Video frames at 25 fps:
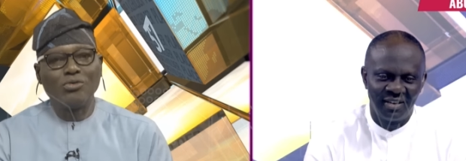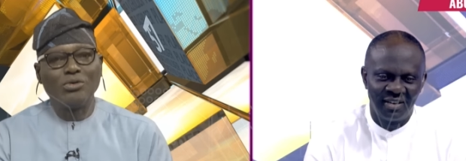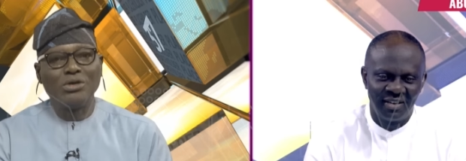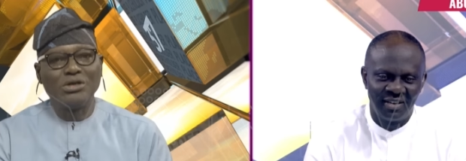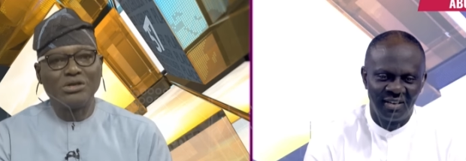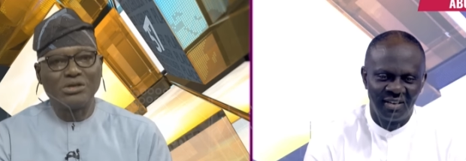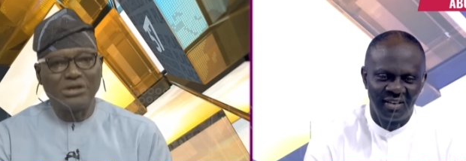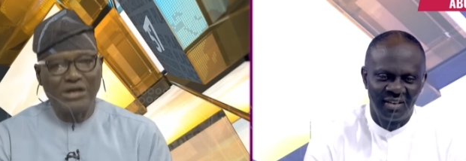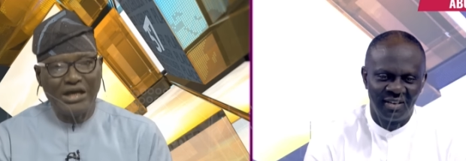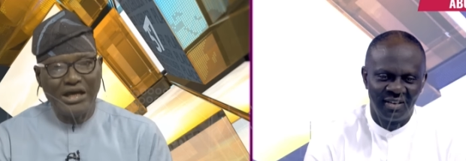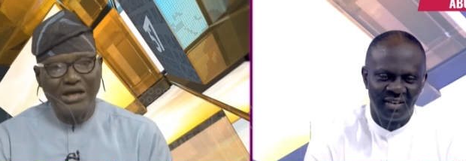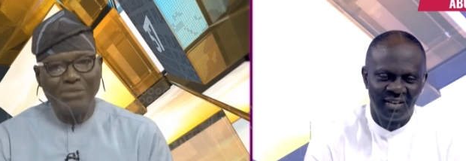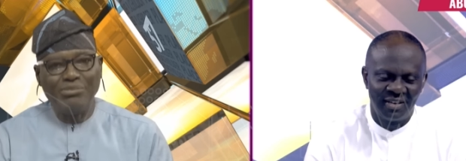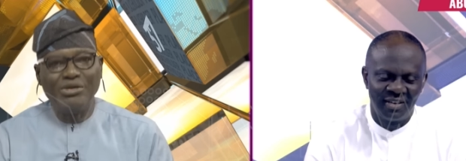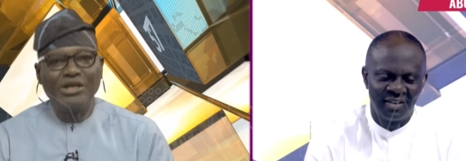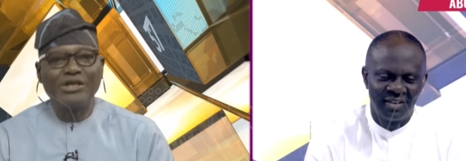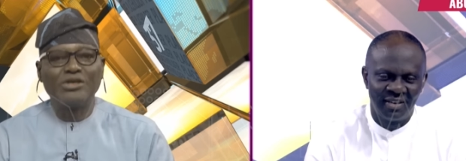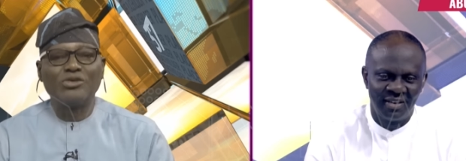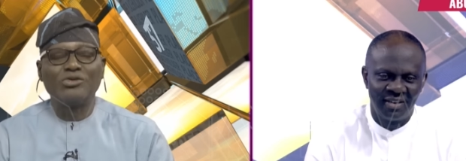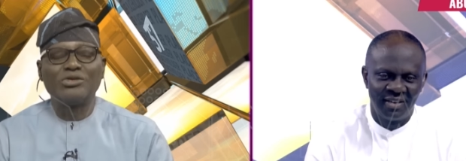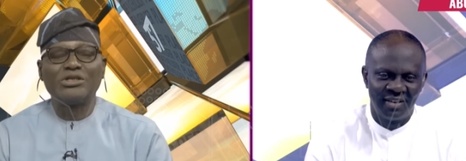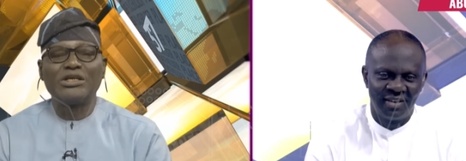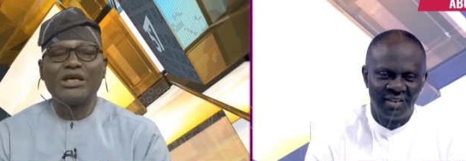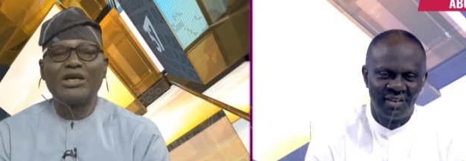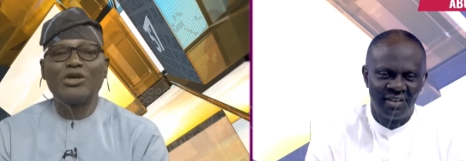Speaker 1: who is
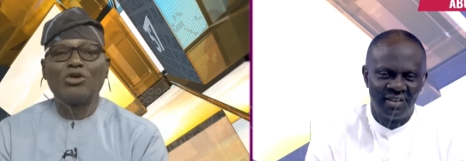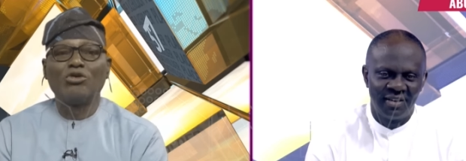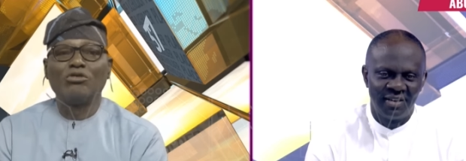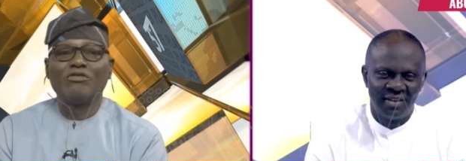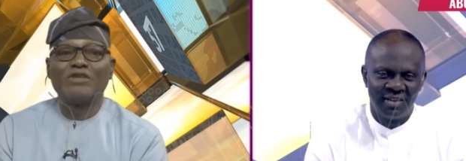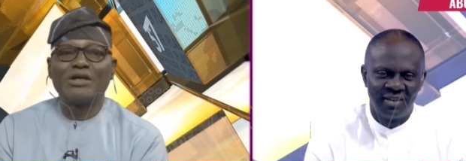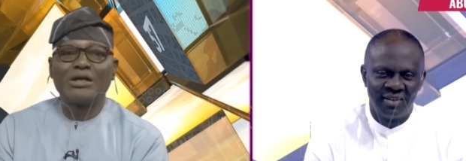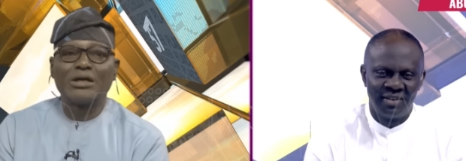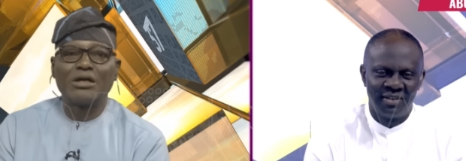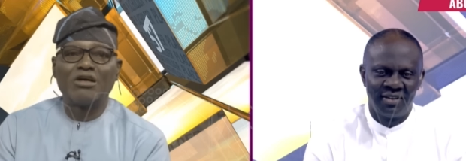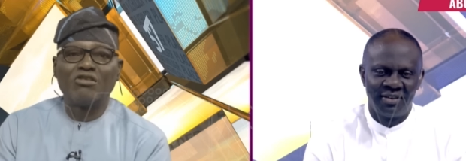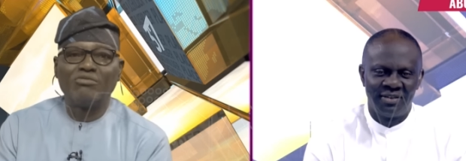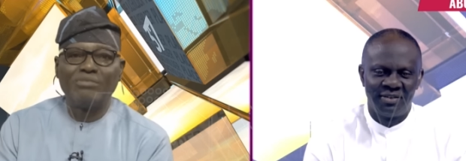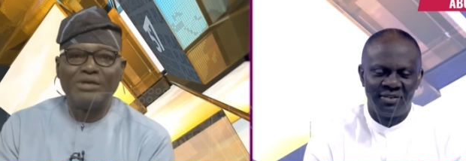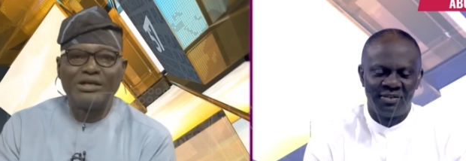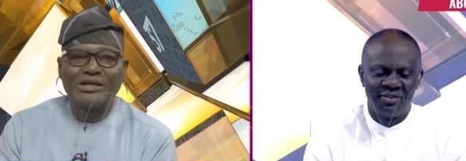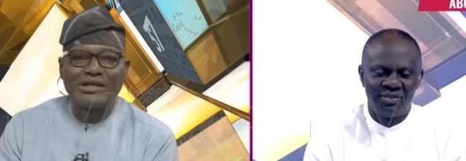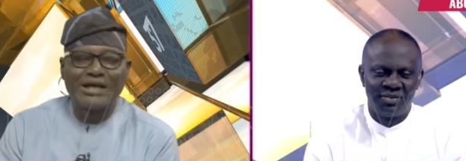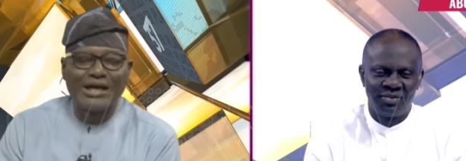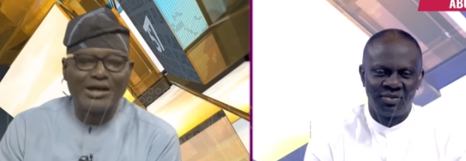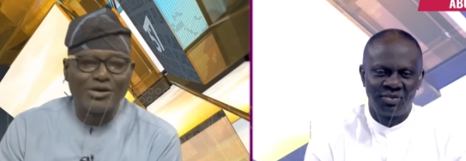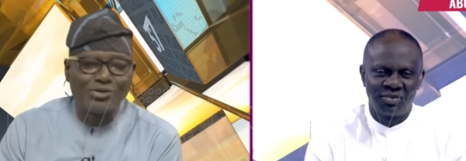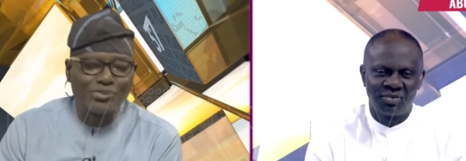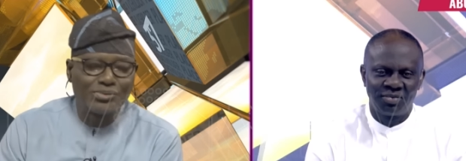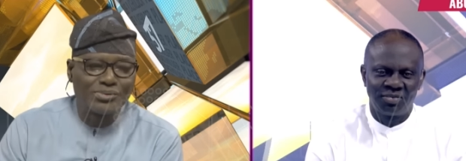aiming to take over
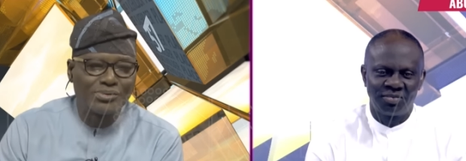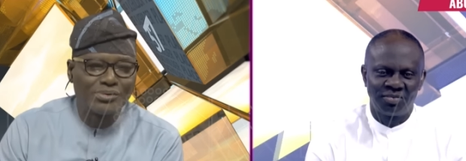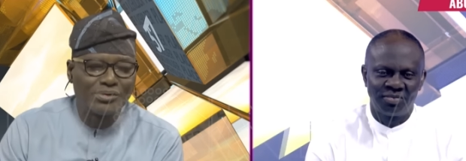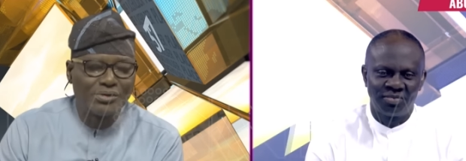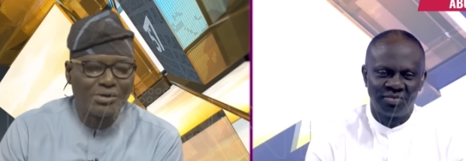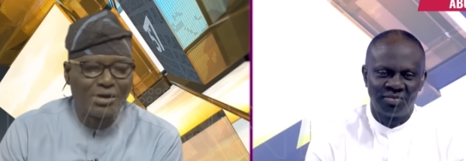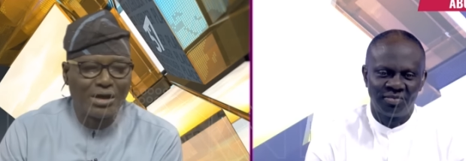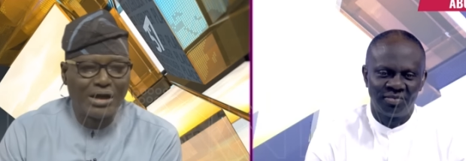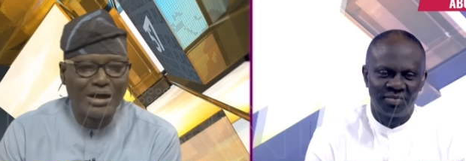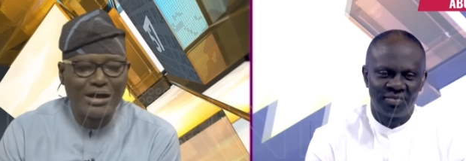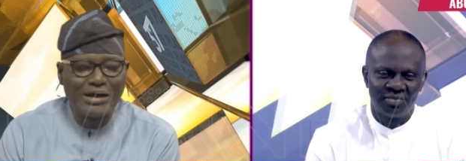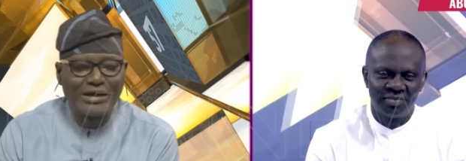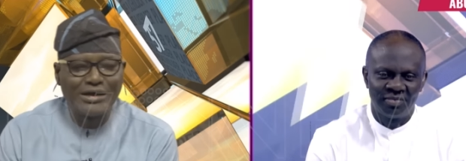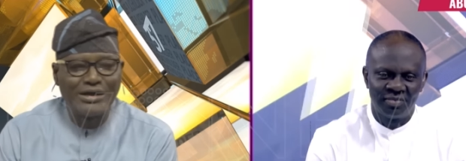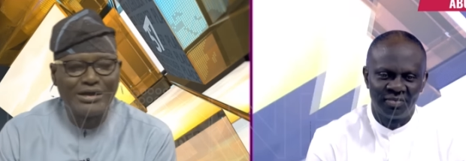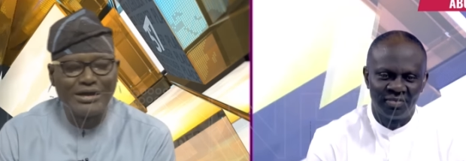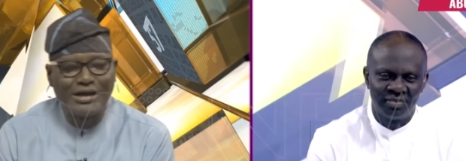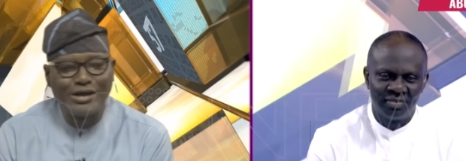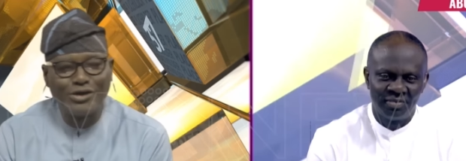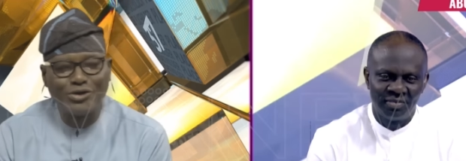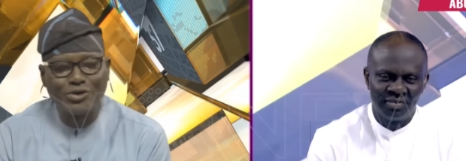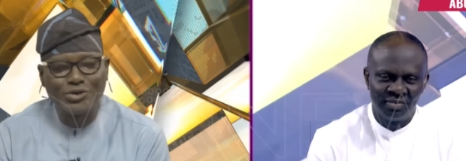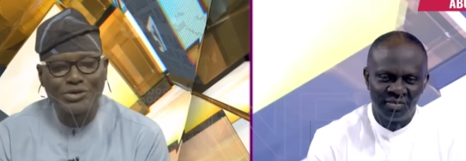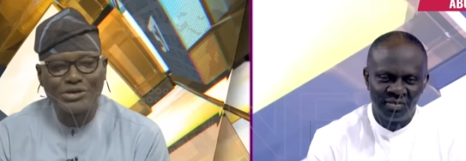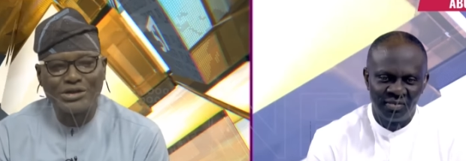government house uh,
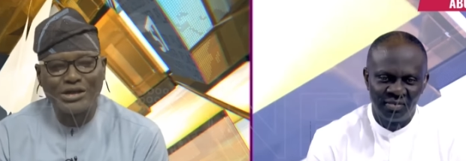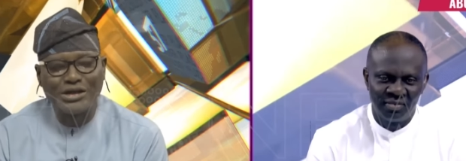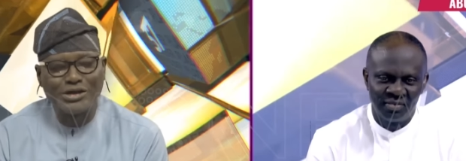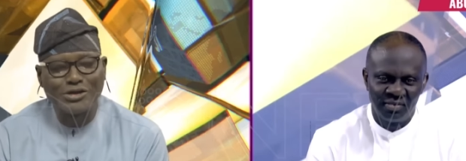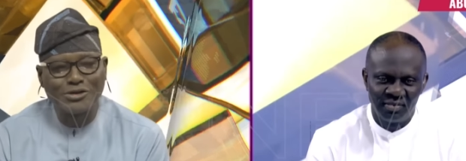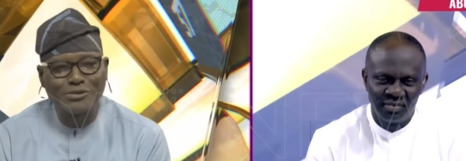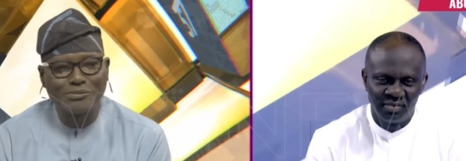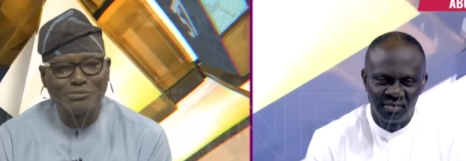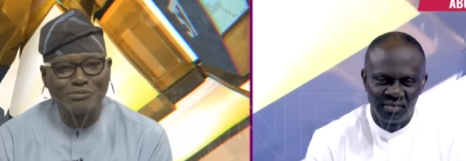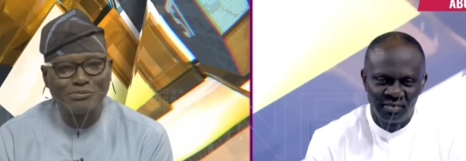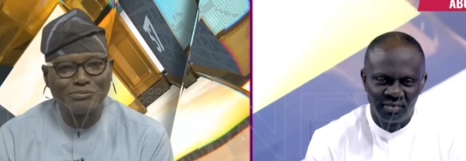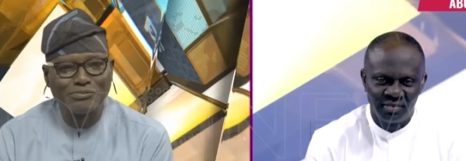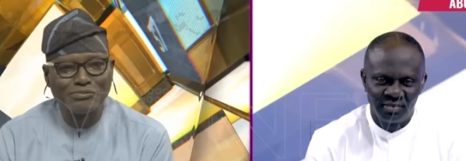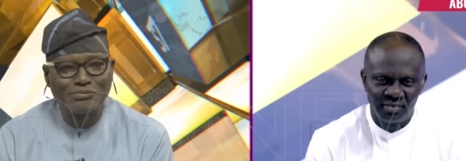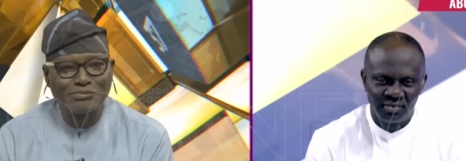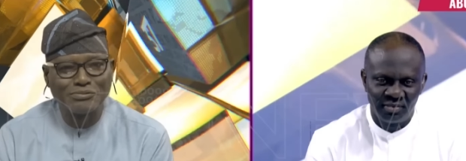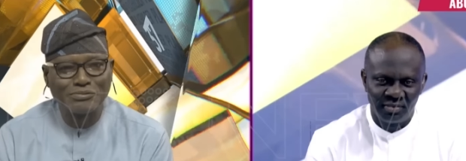in Edo State?